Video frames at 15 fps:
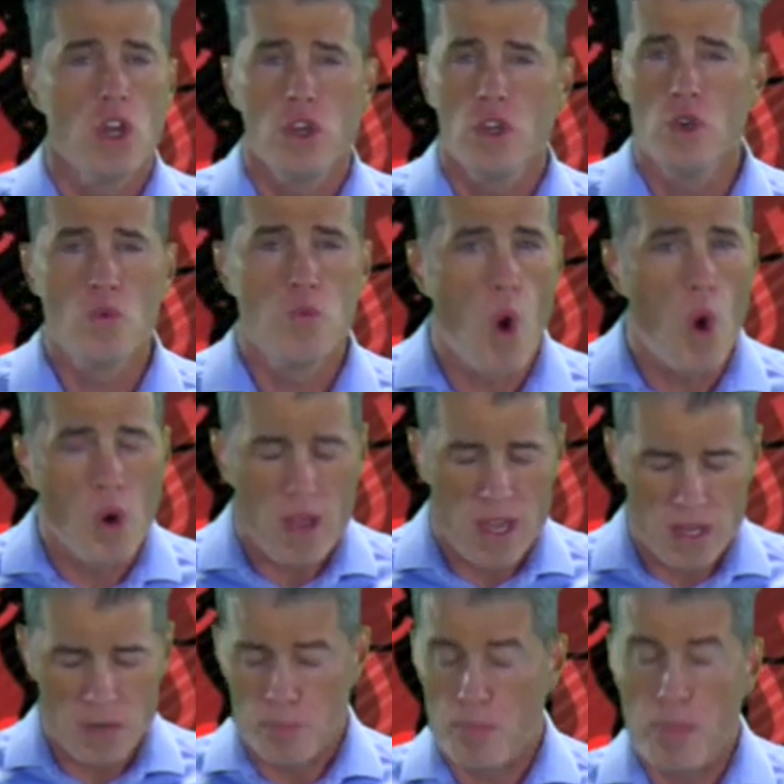you
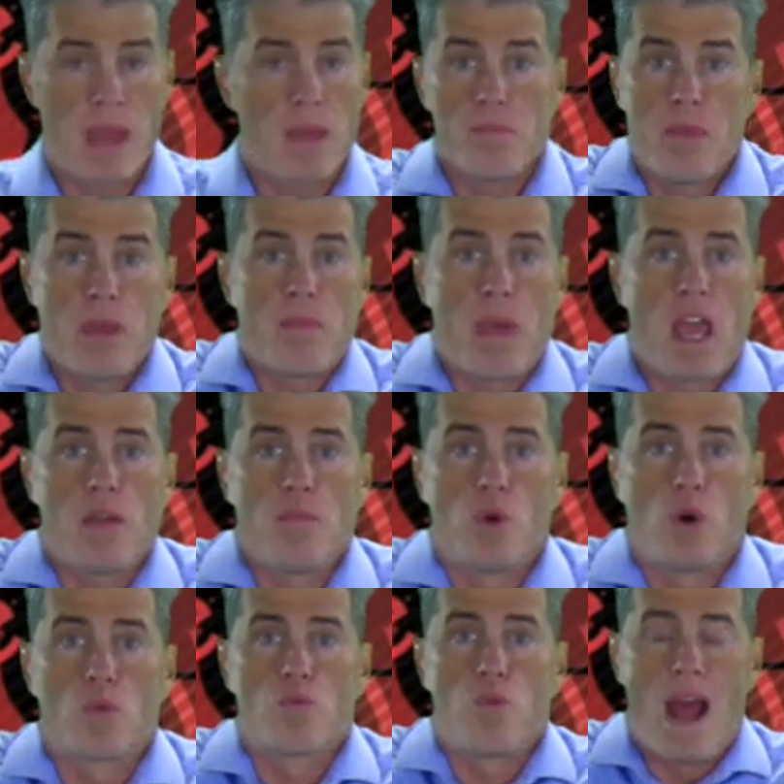won't be paying
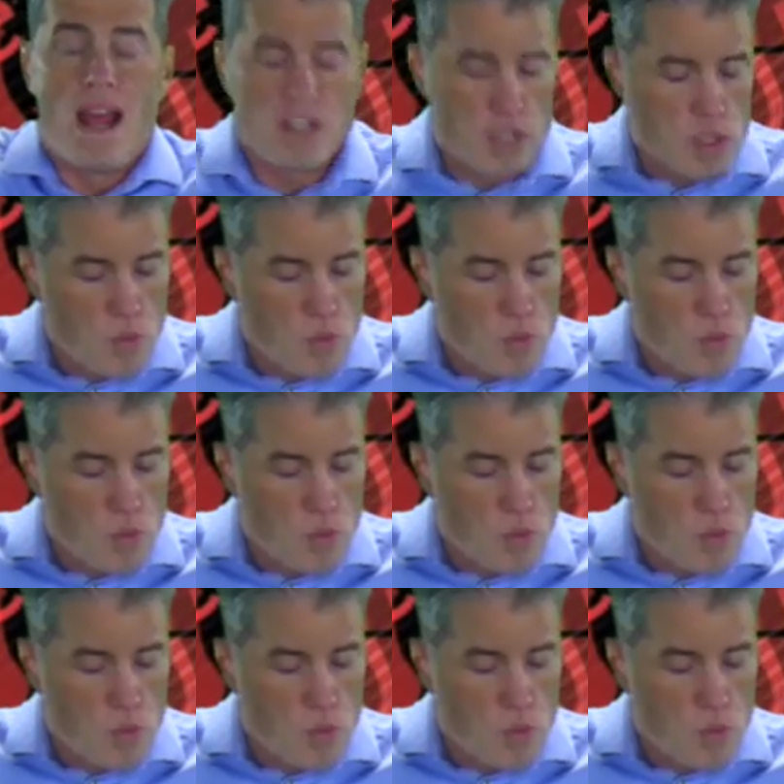more rent,